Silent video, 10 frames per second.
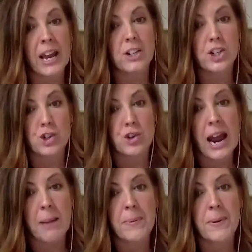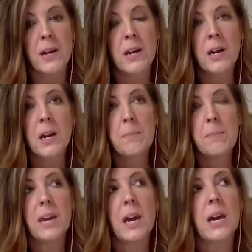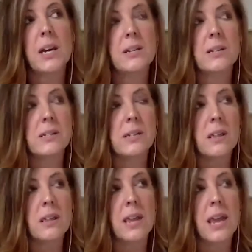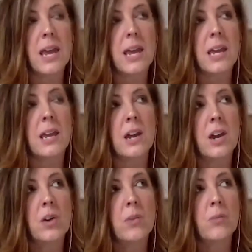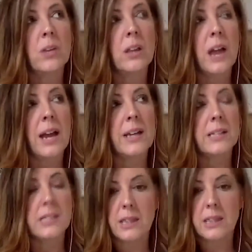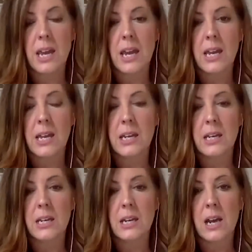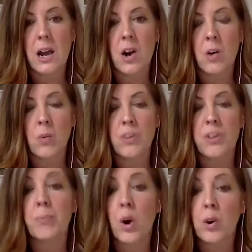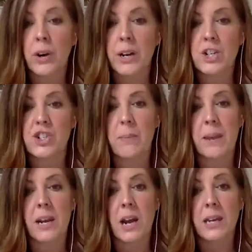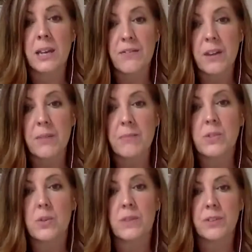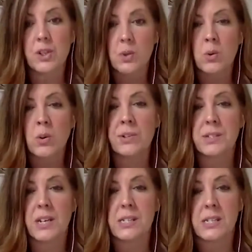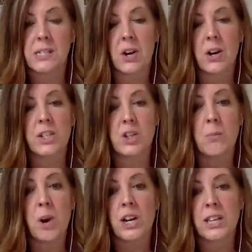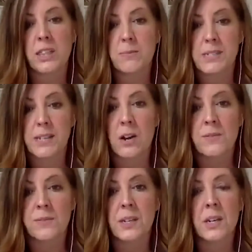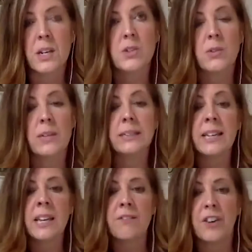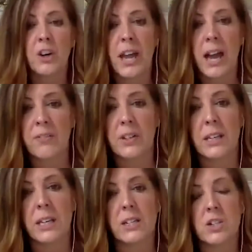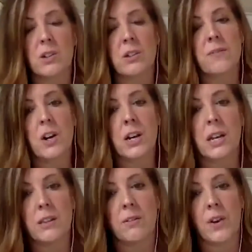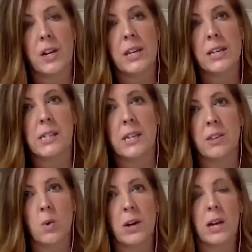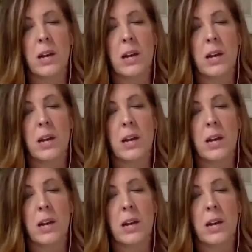trap because they realize that they are with a brokerage that may not give them sort of the tools necessary to market themselves. So they lean very heavily into the very easy and the quick.